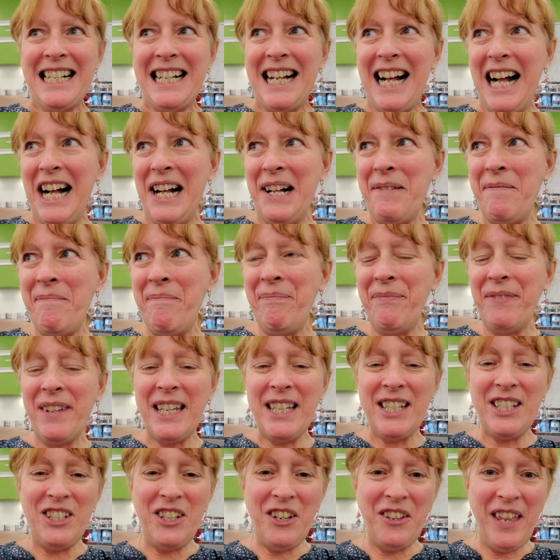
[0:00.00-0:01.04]
Um,
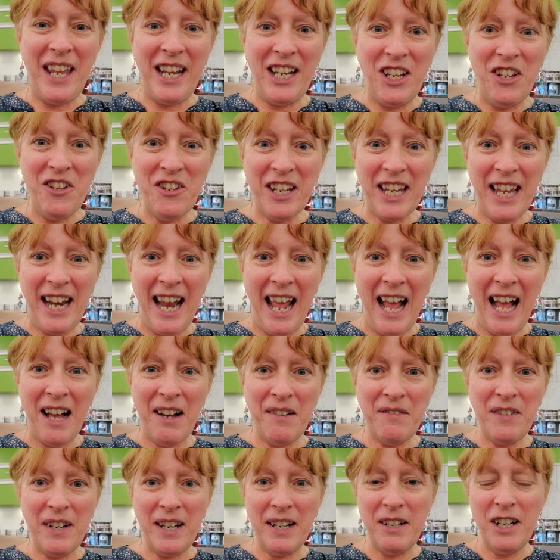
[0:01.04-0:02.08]
so that you can
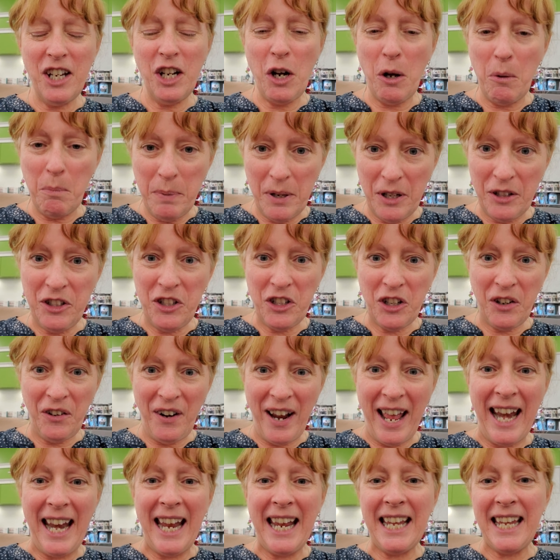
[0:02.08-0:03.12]
have, a, you know, build your
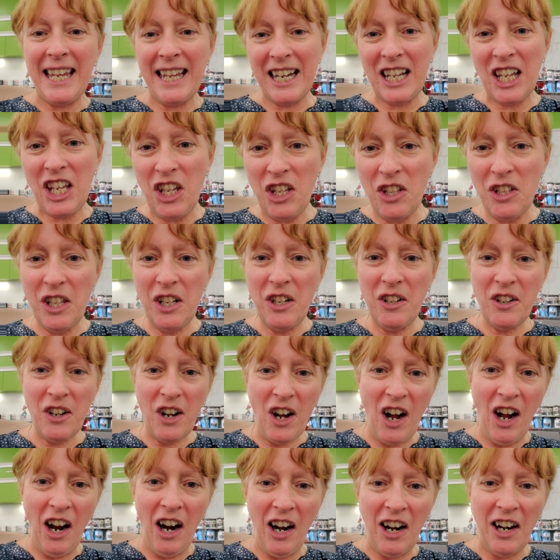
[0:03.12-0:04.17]
credit, get a cute little
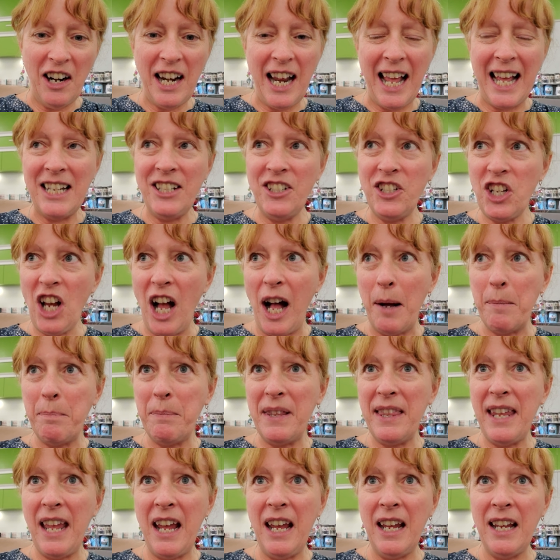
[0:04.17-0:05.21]
card, and shop.
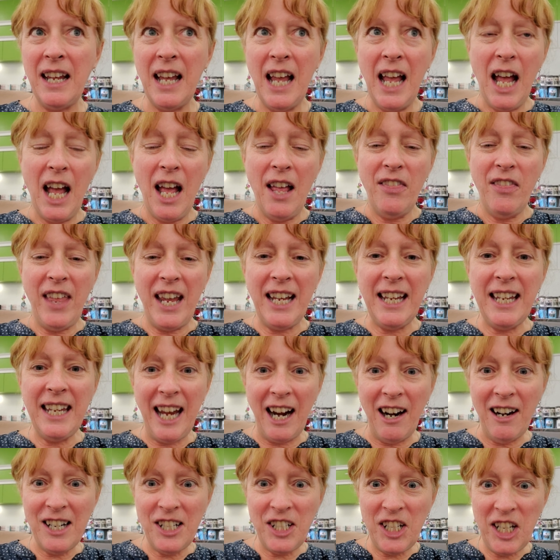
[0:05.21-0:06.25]
And they, they
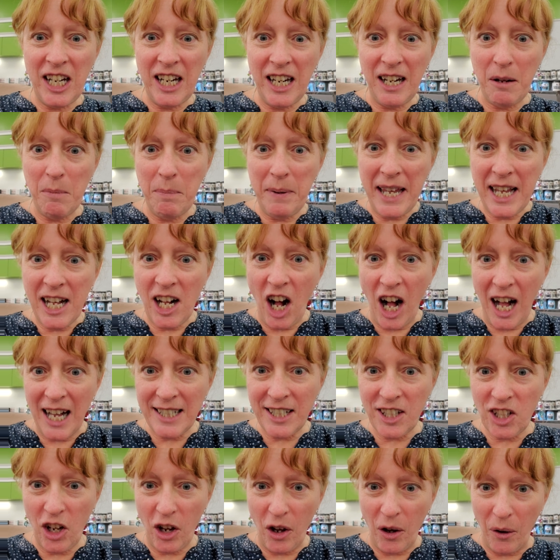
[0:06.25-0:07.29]
guarantee to beat
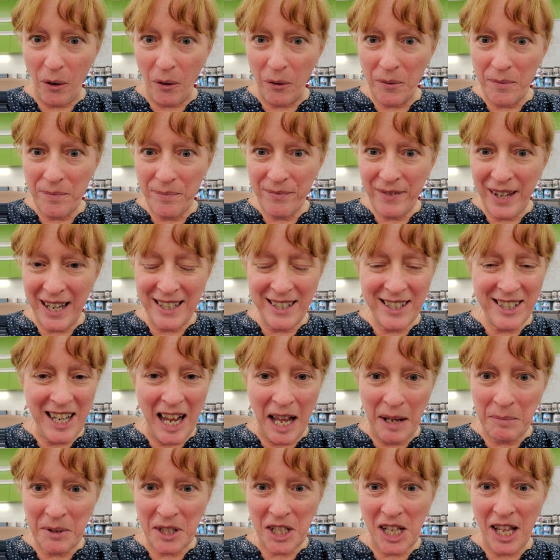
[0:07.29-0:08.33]
Costco and
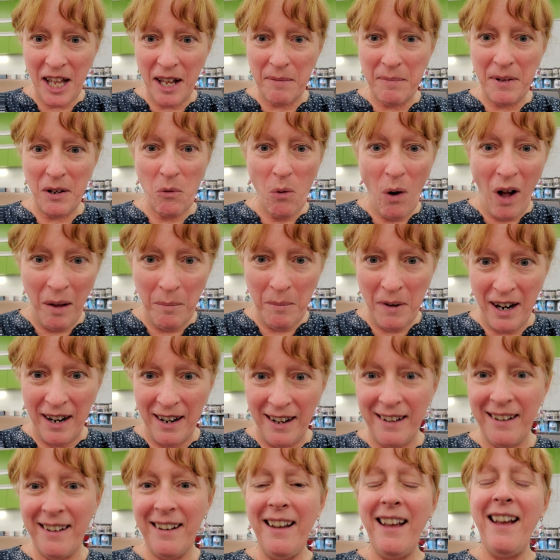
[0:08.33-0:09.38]
Sam's Club and Walmart.
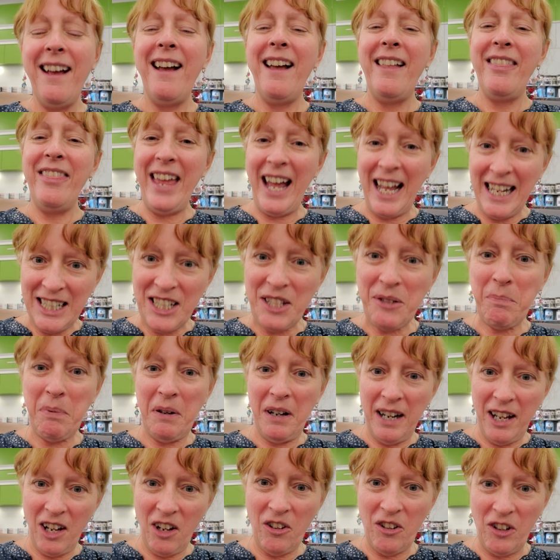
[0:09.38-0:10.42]
That's
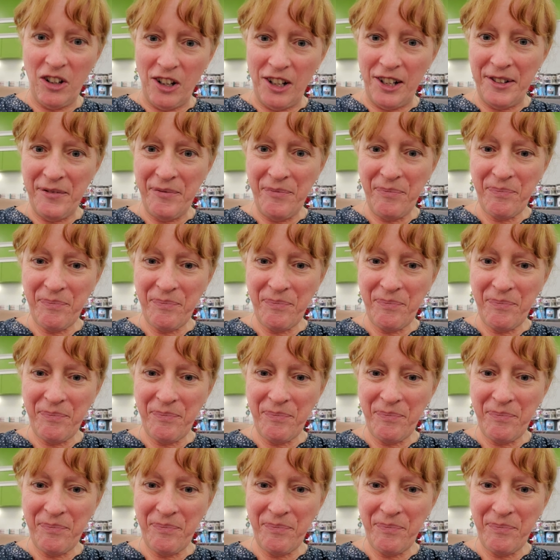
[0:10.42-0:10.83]
pretty cool.